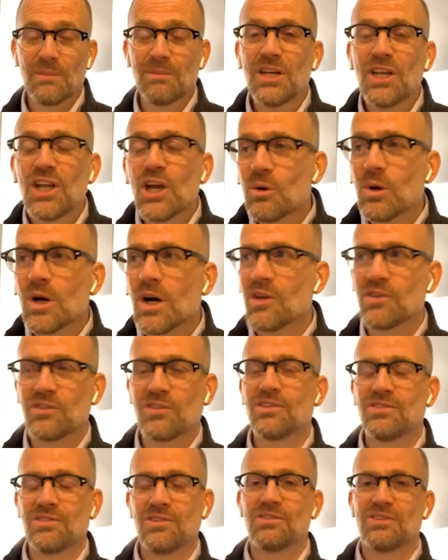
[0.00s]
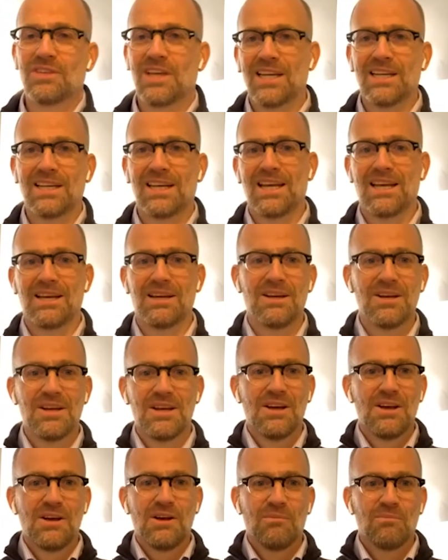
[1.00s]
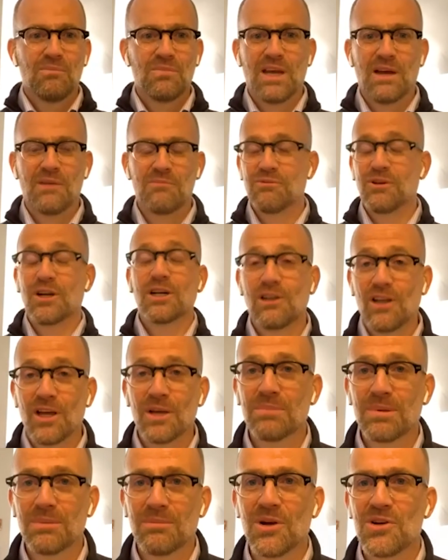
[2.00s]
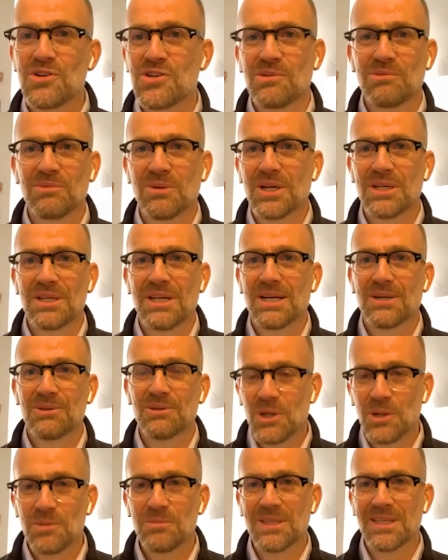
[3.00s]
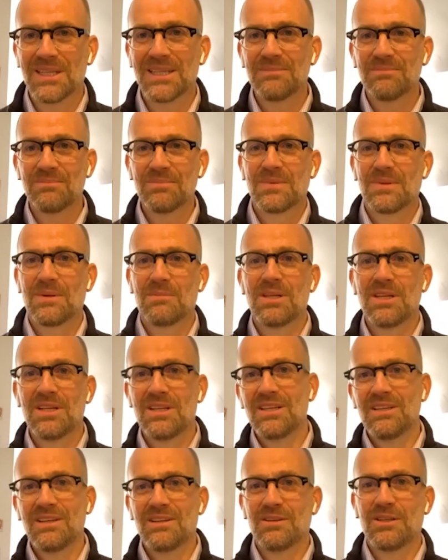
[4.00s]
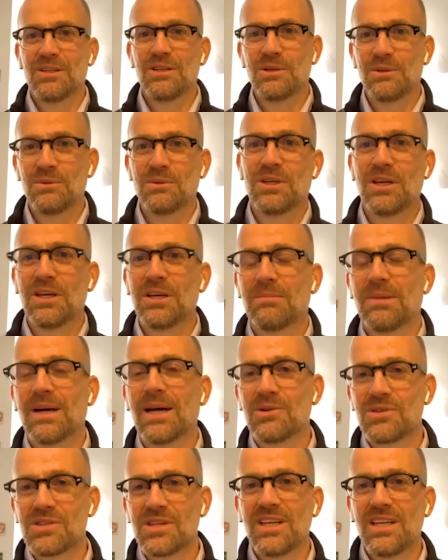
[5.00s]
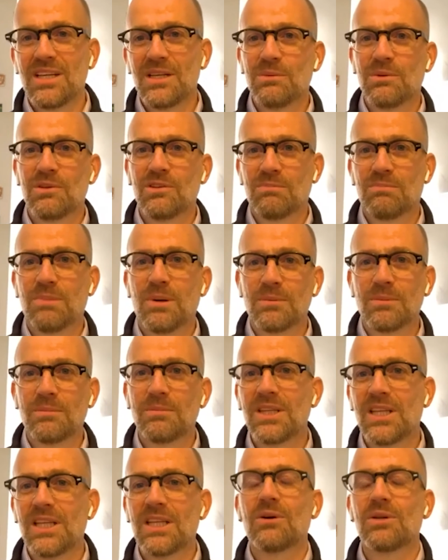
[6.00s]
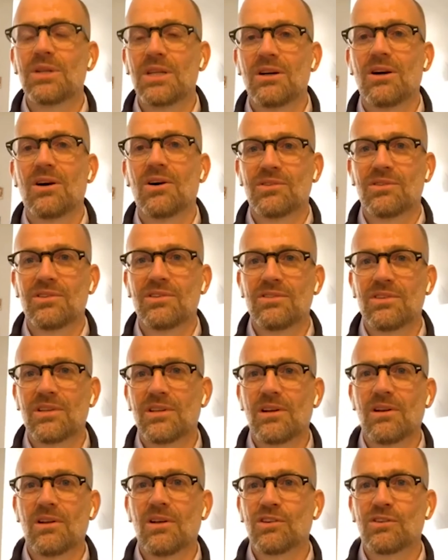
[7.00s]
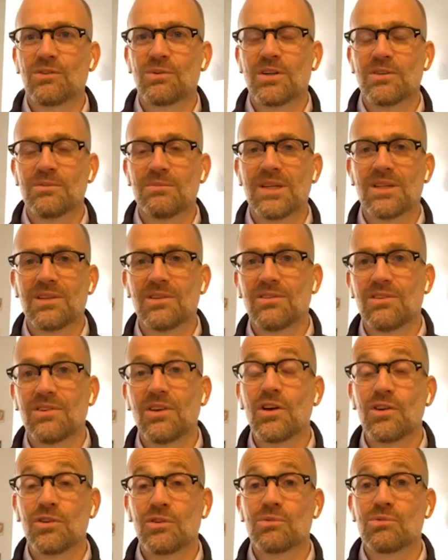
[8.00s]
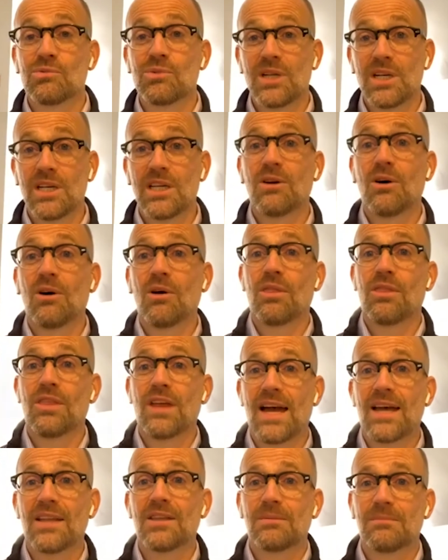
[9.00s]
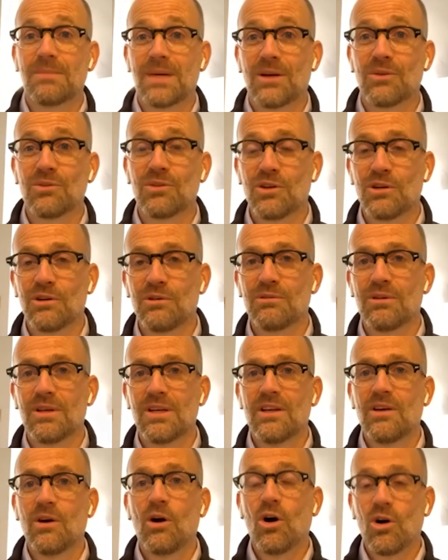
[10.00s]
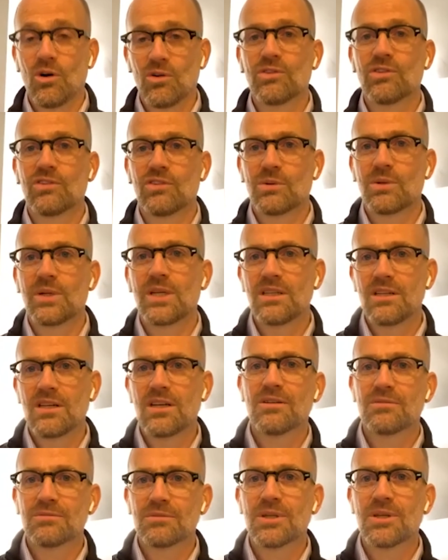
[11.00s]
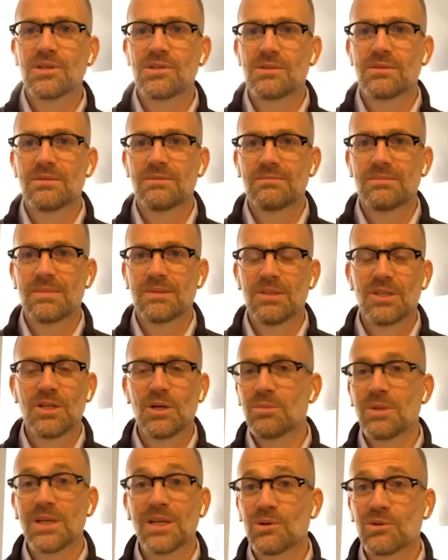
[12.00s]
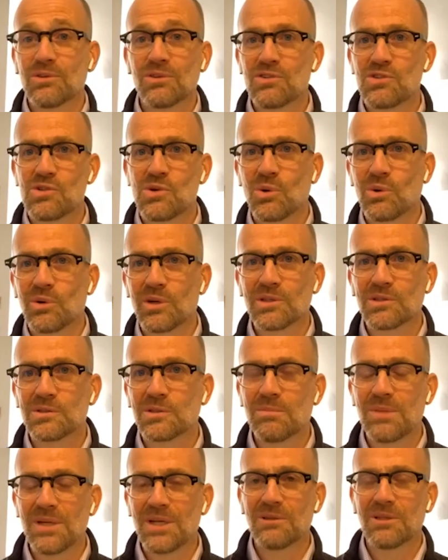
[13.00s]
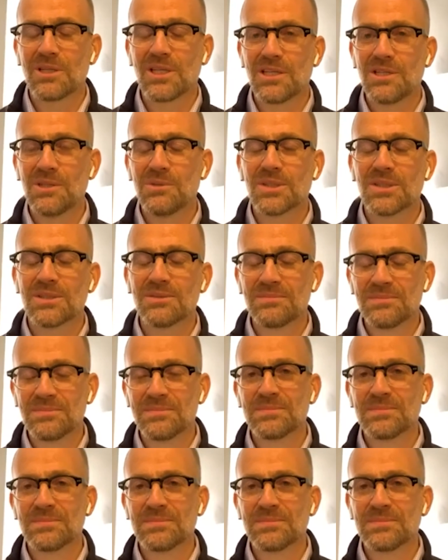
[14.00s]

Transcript: I mean, no artist is getting that frontline promotion right now. Nobody. I mean, you think about it, he was probably the only artist in the last 12 months that has really got that amount of on-screen coverage. I mean, nobody else is touring or appearing anywhere.